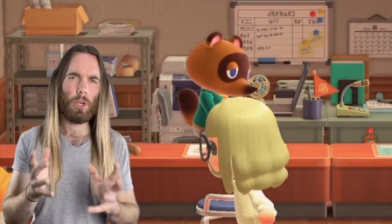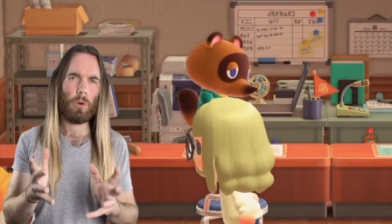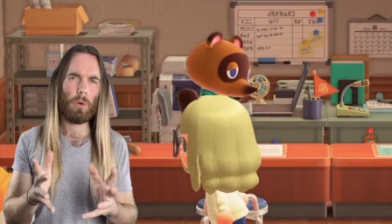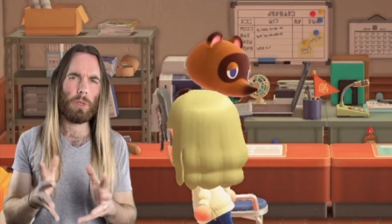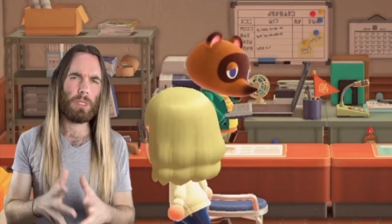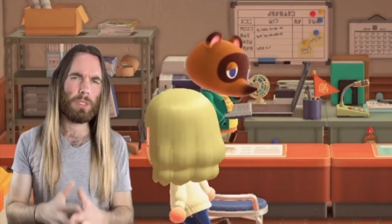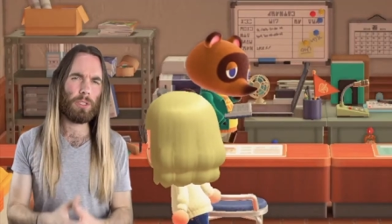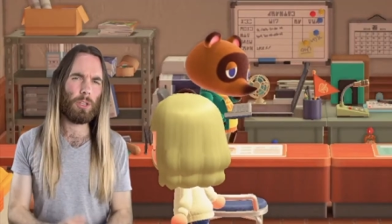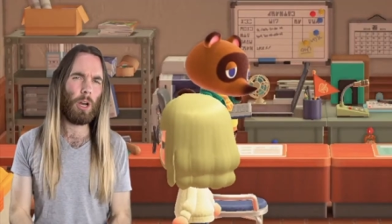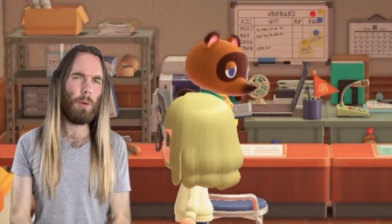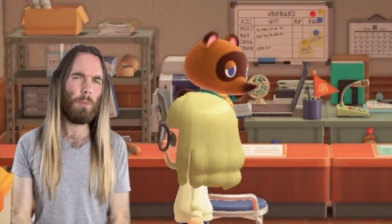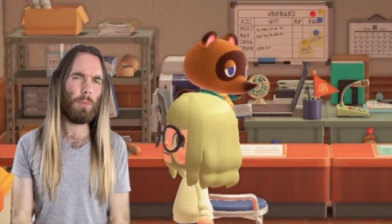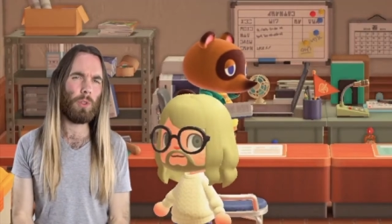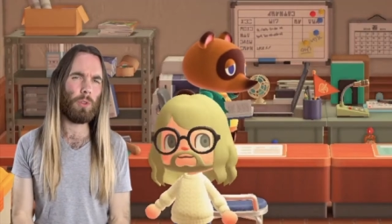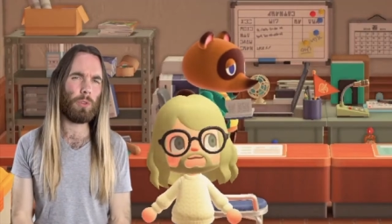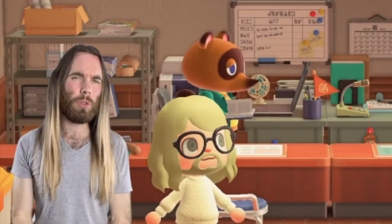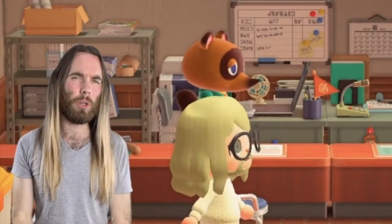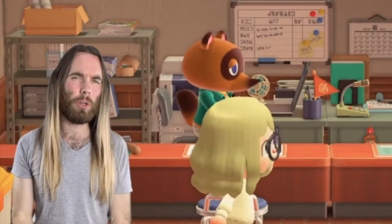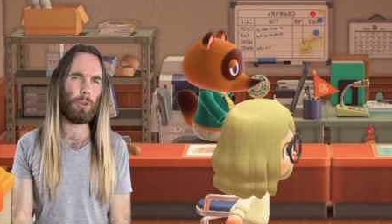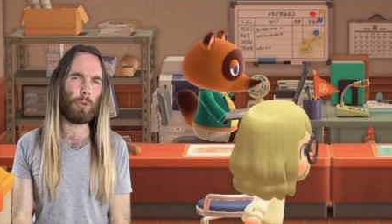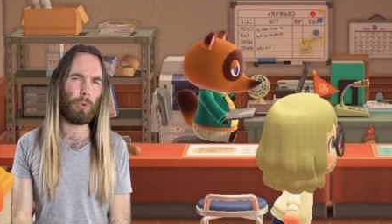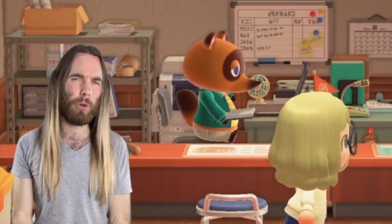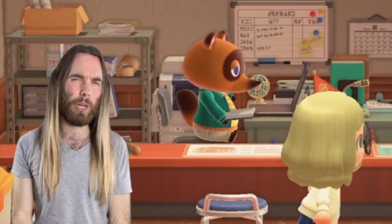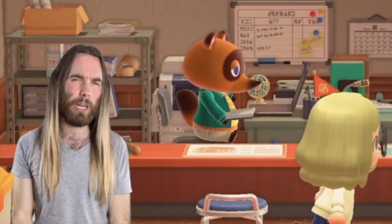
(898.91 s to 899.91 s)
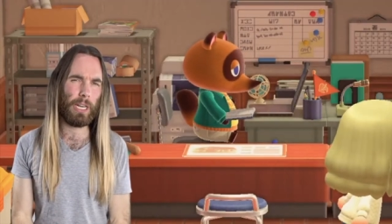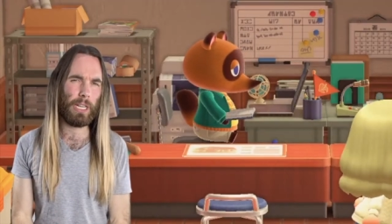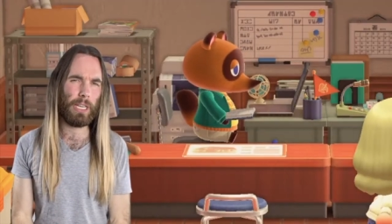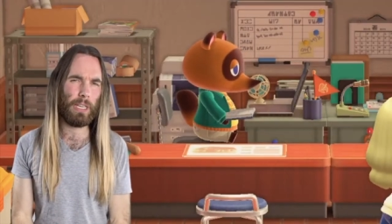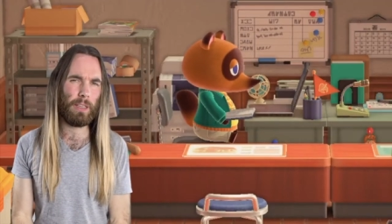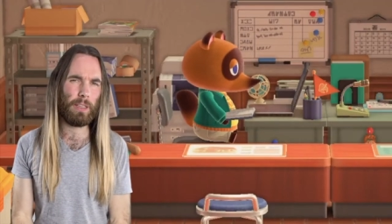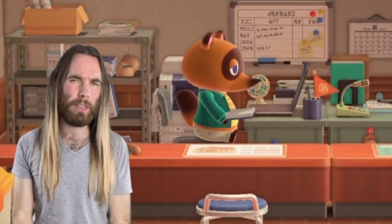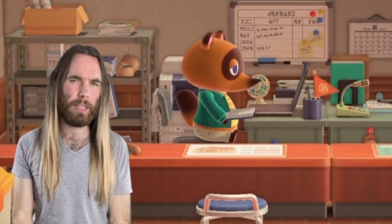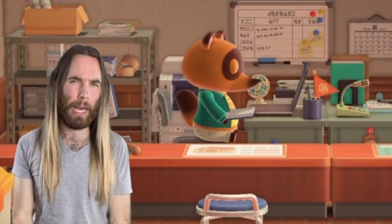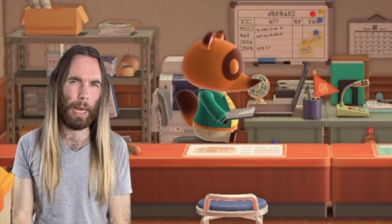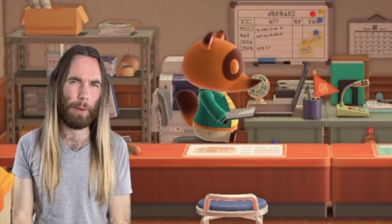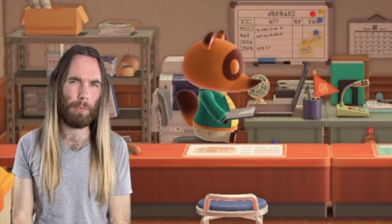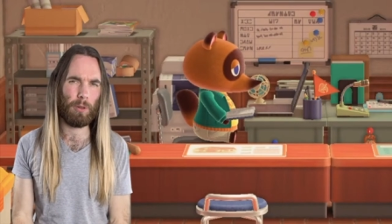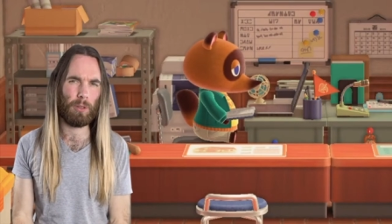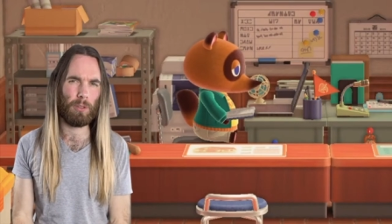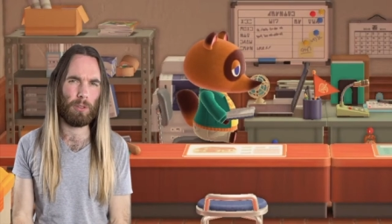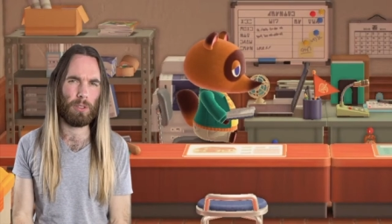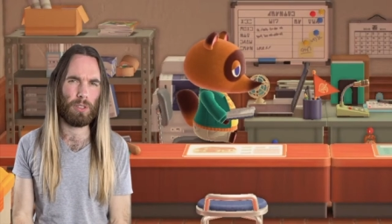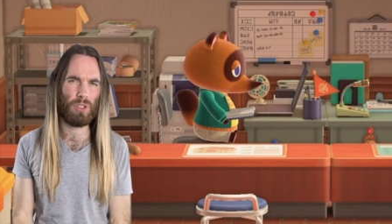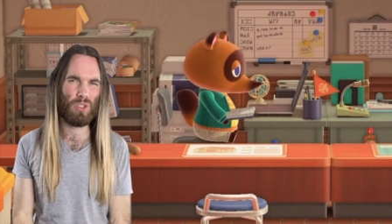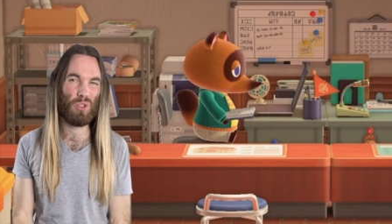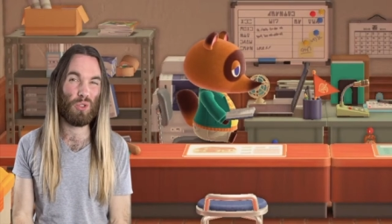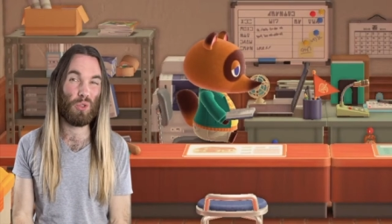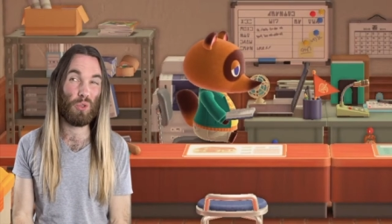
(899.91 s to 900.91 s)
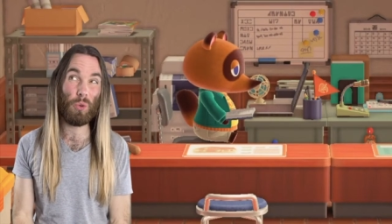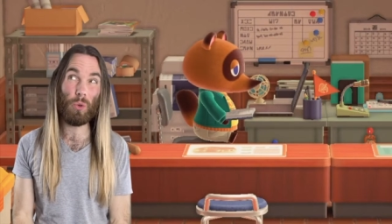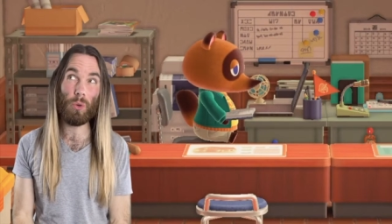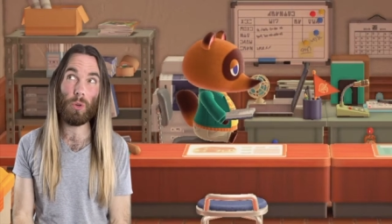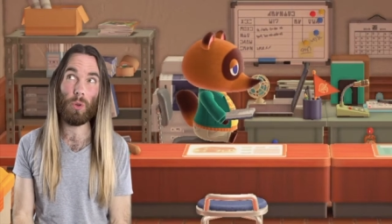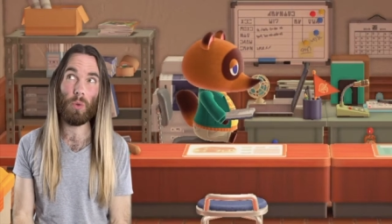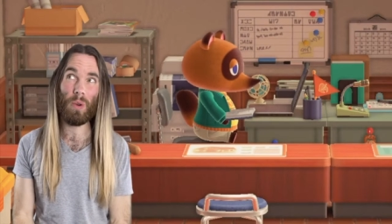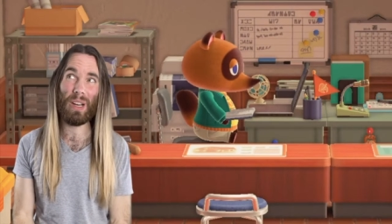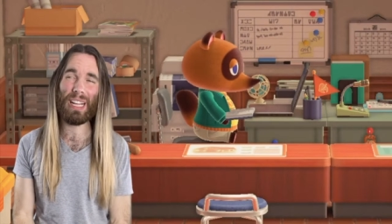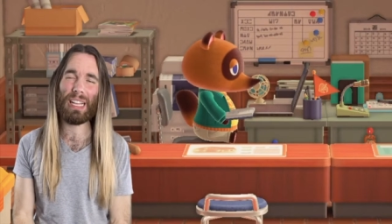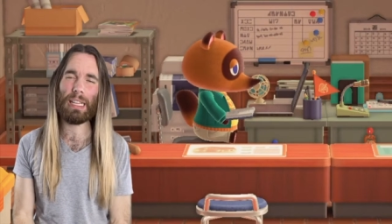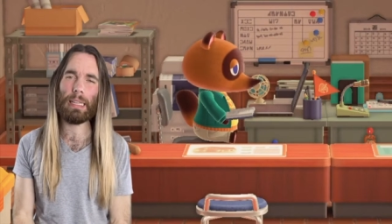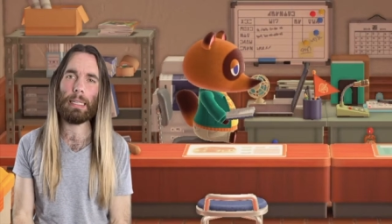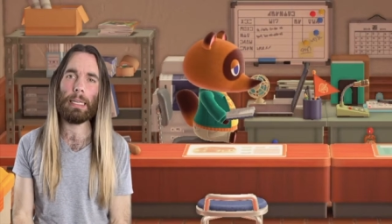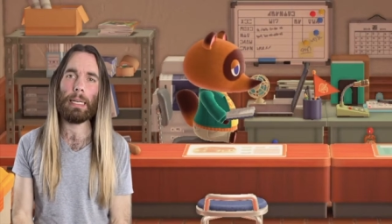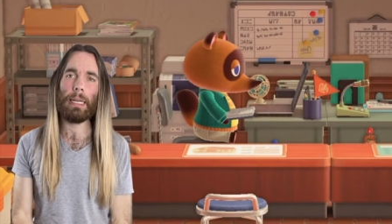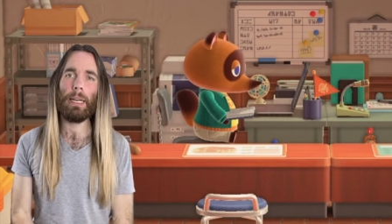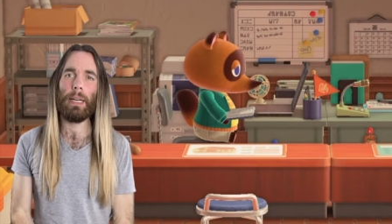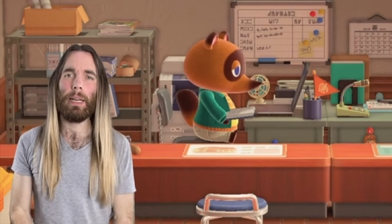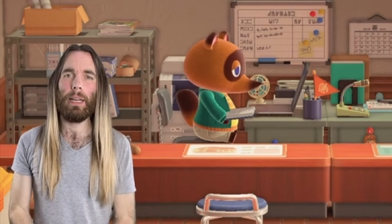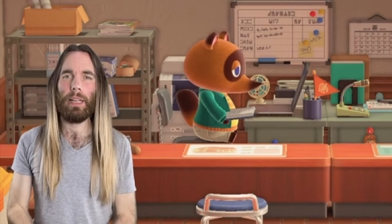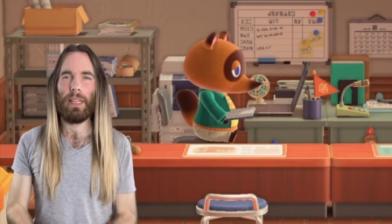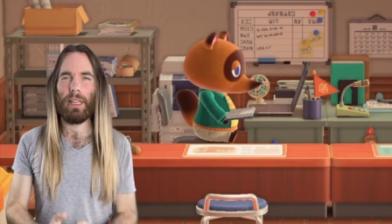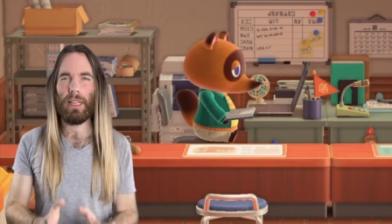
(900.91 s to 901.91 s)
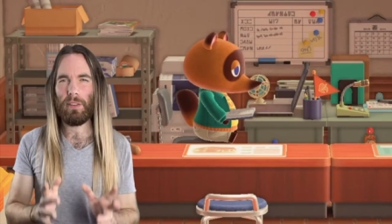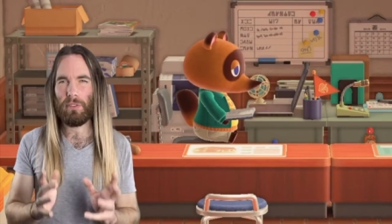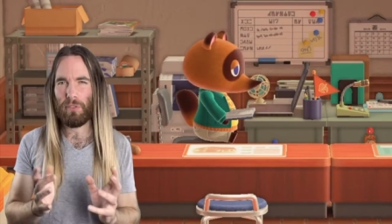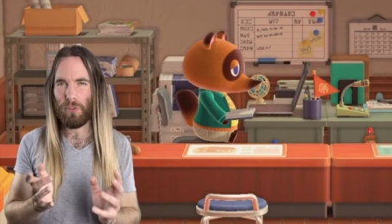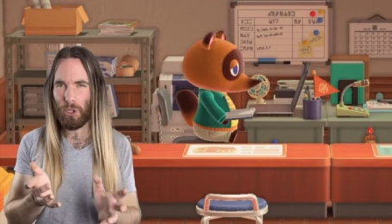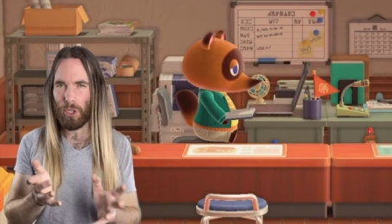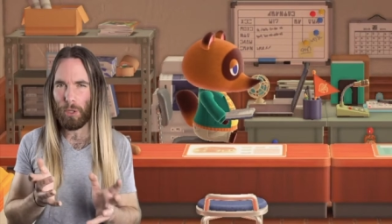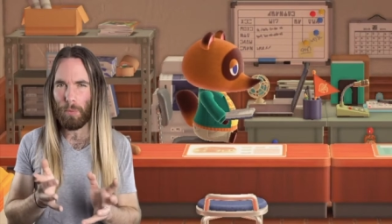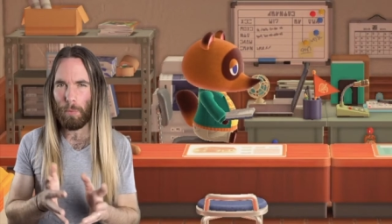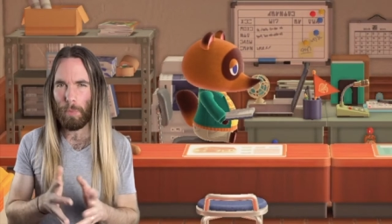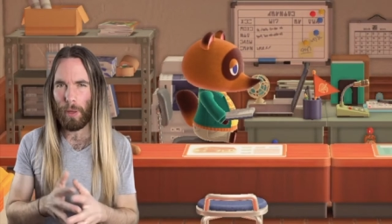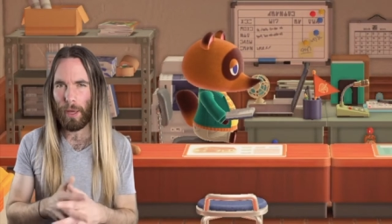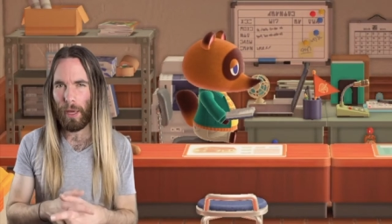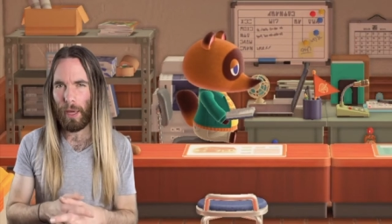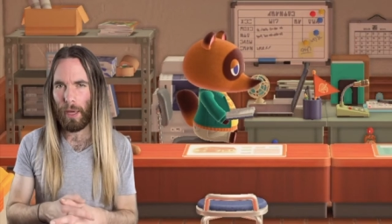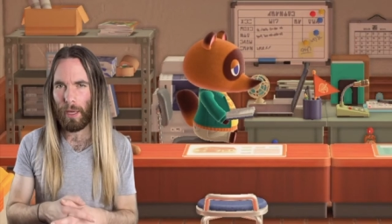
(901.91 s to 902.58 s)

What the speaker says: is Tom Nook a greedy capitalist crook? Well, if you compare